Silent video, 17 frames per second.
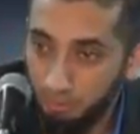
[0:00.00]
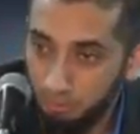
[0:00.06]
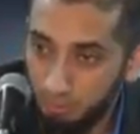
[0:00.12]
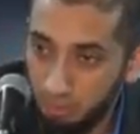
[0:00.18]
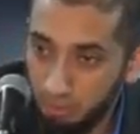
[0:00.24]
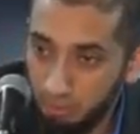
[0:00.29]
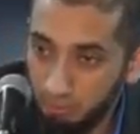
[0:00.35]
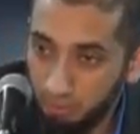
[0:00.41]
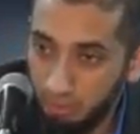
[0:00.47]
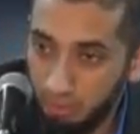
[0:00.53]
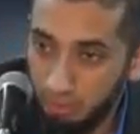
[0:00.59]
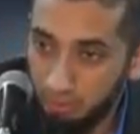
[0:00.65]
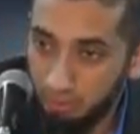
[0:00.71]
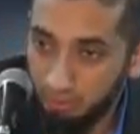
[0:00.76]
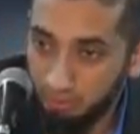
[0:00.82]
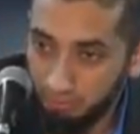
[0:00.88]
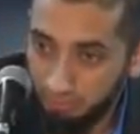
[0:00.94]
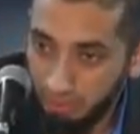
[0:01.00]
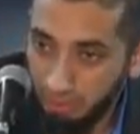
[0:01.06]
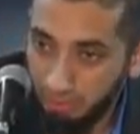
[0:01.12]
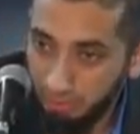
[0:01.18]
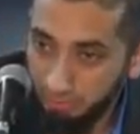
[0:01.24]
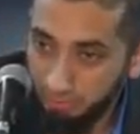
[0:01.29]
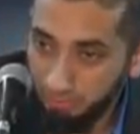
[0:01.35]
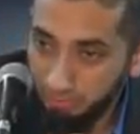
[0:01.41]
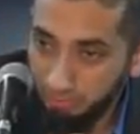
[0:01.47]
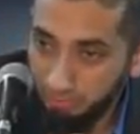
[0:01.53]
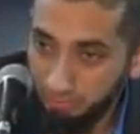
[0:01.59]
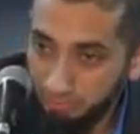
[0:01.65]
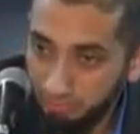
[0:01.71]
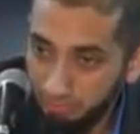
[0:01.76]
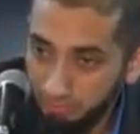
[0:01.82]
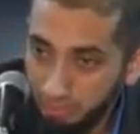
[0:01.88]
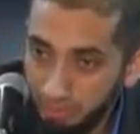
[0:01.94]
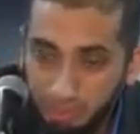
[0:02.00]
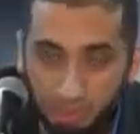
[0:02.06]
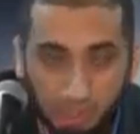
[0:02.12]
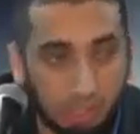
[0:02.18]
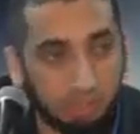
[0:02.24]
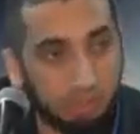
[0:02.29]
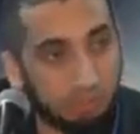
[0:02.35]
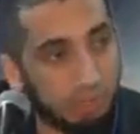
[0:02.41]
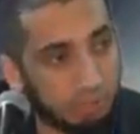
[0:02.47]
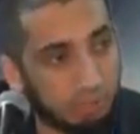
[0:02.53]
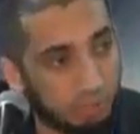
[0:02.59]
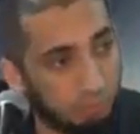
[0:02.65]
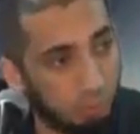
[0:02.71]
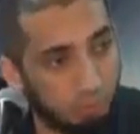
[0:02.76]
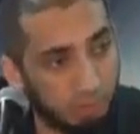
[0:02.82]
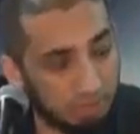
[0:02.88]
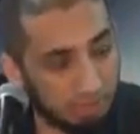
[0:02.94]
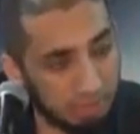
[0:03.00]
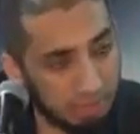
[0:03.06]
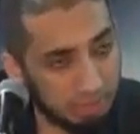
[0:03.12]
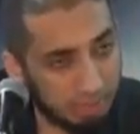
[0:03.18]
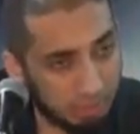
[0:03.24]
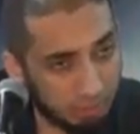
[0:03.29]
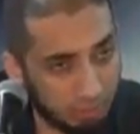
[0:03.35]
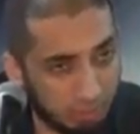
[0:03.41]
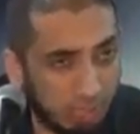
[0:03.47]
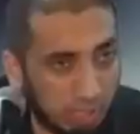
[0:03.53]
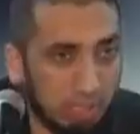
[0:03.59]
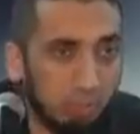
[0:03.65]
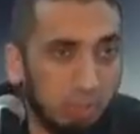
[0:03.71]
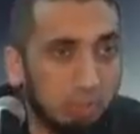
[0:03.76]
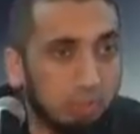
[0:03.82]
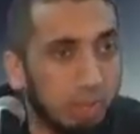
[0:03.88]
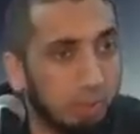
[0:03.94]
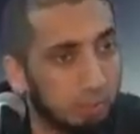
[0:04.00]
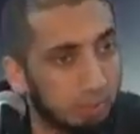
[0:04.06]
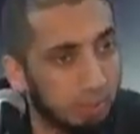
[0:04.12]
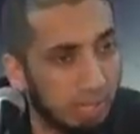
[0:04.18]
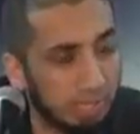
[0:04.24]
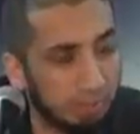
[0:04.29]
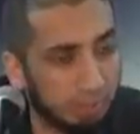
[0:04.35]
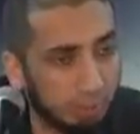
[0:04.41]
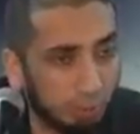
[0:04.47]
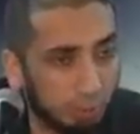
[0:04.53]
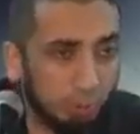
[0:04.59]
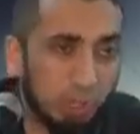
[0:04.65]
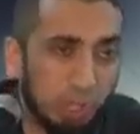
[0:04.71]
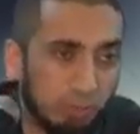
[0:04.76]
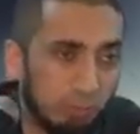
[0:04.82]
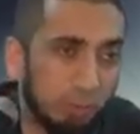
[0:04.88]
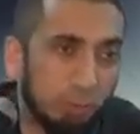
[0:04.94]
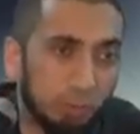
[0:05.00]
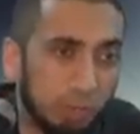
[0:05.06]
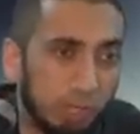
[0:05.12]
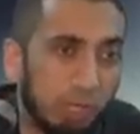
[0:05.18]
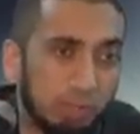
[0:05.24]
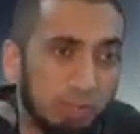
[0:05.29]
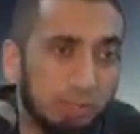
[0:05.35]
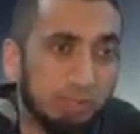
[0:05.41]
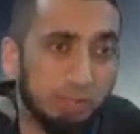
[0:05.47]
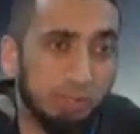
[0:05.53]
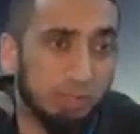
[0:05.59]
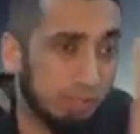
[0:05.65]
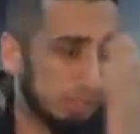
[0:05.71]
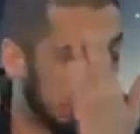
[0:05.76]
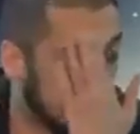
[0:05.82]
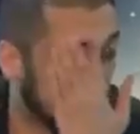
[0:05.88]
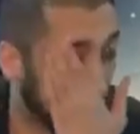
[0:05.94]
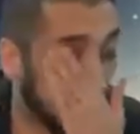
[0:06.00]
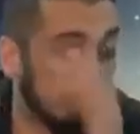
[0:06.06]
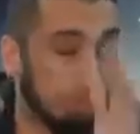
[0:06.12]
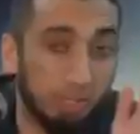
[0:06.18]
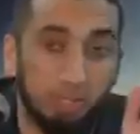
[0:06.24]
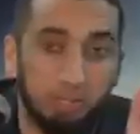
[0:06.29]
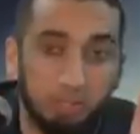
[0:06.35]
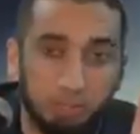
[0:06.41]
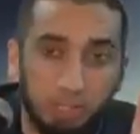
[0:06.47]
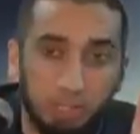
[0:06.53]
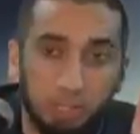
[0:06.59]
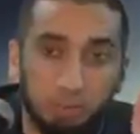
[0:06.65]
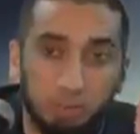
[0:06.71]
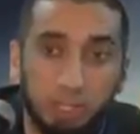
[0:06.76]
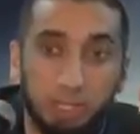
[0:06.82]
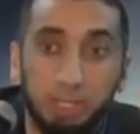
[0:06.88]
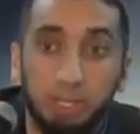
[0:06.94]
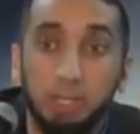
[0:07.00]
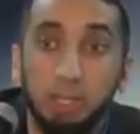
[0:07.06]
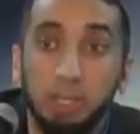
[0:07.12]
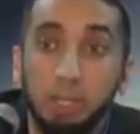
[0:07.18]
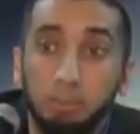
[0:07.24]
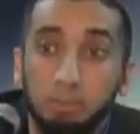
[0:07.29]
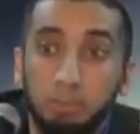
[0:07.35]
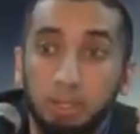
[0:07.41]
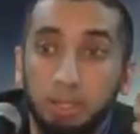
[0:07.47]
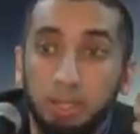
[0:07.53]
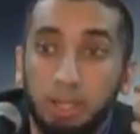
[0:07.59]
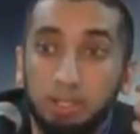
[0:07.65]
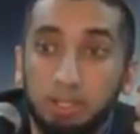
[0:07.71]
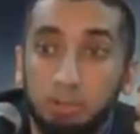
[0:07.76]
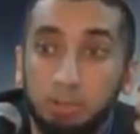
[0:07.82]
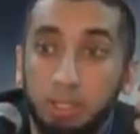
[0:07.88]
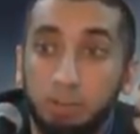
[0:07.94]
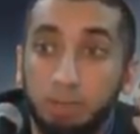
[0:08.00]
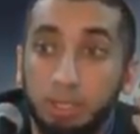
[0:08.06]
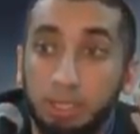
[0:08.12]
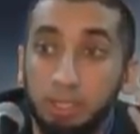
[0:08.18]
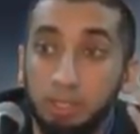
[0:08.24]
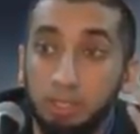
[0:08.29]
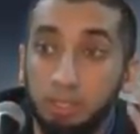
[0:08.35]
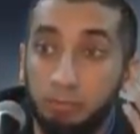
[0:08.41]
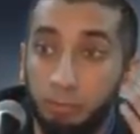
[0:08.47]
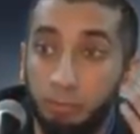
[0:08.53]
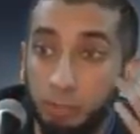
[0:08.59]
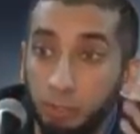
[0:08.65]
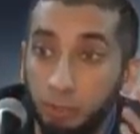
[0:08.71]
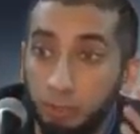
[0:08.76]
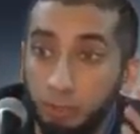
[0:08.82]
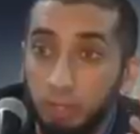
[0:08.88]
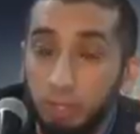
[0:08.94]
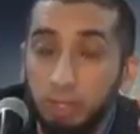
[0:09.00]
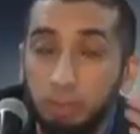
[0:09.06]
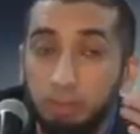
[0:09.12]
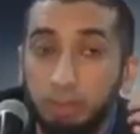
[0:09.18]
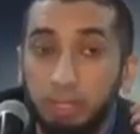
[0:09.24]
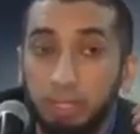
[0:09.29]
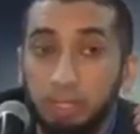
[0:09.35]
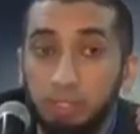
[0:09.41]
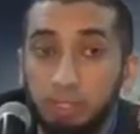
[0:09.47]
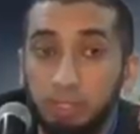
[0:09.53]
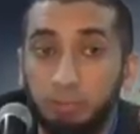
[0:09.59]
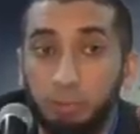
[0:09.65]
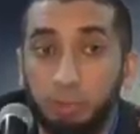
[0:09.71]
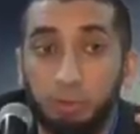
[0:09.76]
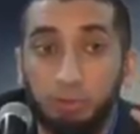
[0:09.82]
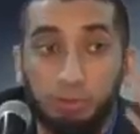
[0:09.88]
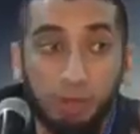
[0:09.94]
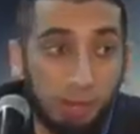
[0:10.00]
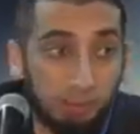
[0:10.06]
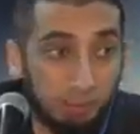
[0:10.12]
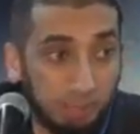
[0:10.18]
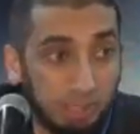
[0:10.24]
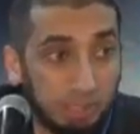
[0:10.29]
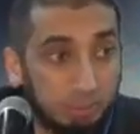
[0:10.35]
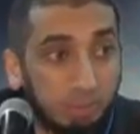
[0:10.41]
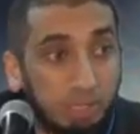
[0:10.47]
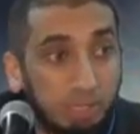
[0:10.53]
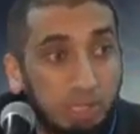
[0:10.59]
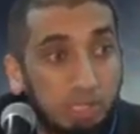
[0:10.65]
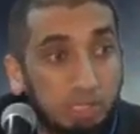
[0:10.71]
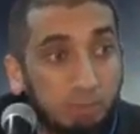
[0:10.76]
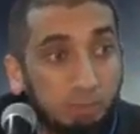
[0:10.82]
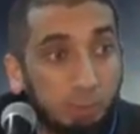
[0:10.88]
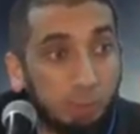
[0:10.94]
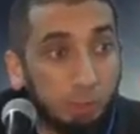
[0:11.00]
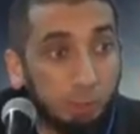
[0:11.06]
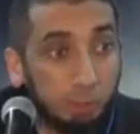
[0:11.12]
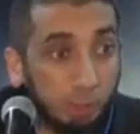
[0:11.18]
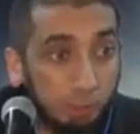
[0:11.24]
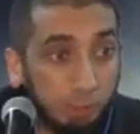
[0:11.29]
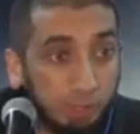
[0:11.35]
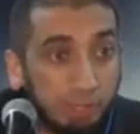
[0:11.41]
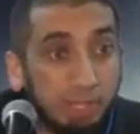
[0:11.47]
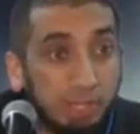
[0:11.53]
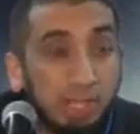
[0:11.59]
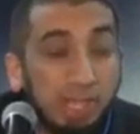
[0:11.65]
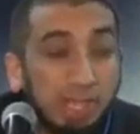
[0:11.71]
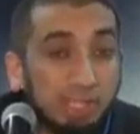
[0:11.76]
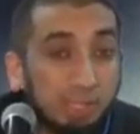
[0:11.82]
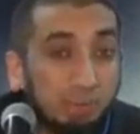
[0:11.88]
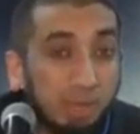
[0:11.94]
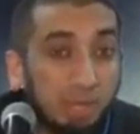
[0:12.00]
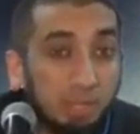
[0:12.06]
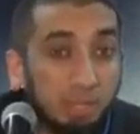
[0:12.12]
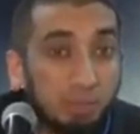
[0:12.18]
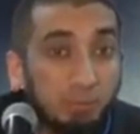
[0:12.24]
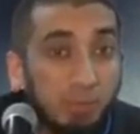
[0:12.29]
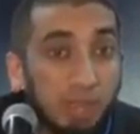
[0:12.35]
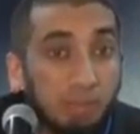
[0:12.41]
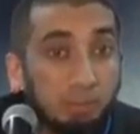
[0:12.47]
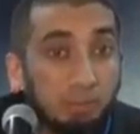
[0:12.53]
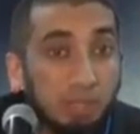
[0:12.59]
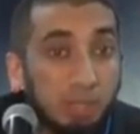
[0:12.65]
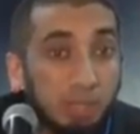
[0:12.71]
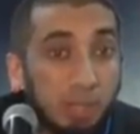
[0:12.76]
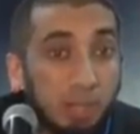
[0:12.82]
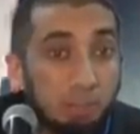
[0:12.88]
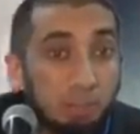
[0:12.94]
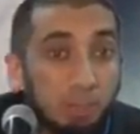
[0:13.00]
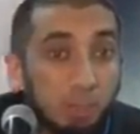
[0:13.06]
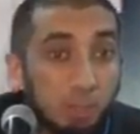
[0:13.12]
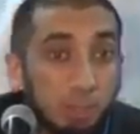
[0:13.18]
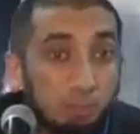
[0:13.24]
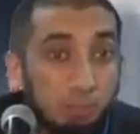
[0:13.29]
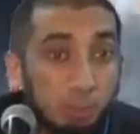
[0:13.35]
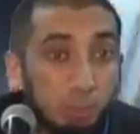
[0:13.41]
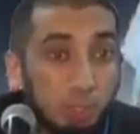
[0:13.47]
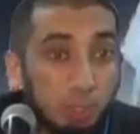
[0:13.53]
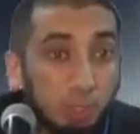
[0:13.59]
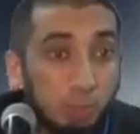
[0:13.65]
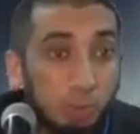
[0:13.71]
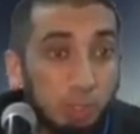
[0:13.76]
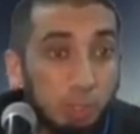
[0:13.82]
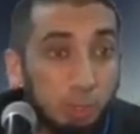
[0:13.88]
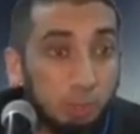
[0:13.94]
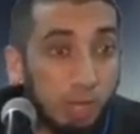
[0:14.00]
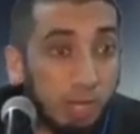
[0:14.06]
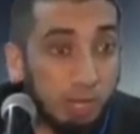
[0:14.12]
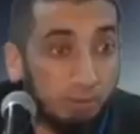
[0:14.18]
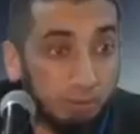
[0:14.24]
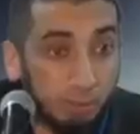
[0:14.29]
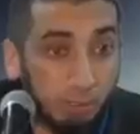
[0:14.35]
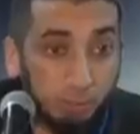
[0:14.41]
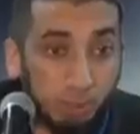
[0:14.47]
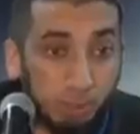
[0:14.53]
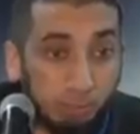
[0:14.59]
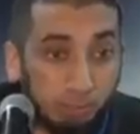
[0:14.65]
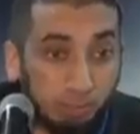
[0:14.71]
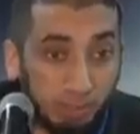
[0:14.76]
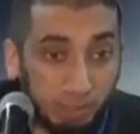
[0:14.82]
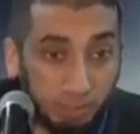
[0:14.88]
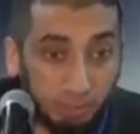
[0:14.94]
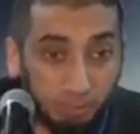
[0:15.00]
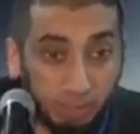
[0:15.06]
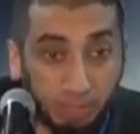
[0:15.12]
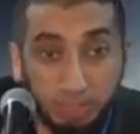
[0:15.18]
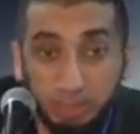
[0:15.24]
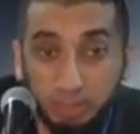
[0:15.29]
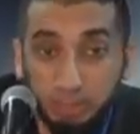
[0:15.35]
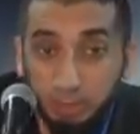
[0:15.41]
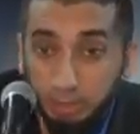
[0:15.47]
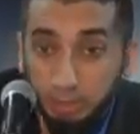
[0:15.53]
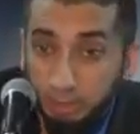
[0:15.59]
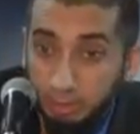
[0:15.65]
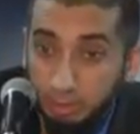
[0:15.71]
Inshallah ta'ala. Got it? And the rest of you make the intention anyway. Memorize a surah of the Quran this Ramadan, inshallah ta'ala. May Allah Azza wa Jal make it easy for you, make it easy for your families, make it easy for your children. As a matter of fact, make a competition between you and your wife. She's probably going to win.